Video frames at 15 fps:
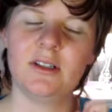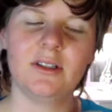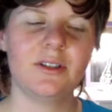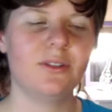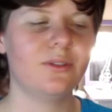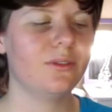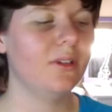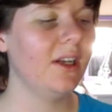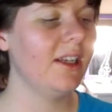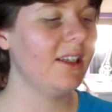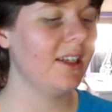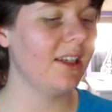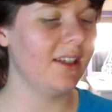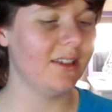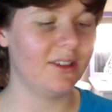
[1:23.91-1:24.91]

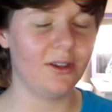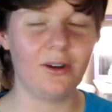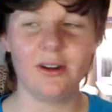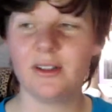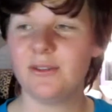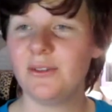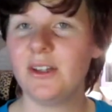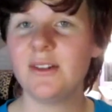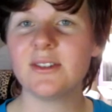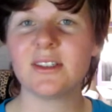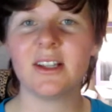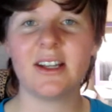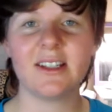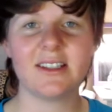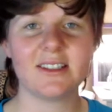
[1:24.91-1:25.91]
Crikey, it's hot. It feels
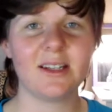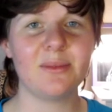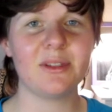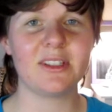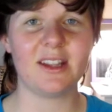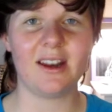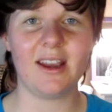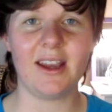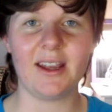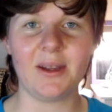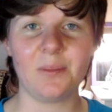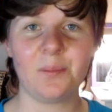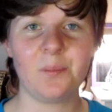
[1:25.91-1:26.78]
like summer today.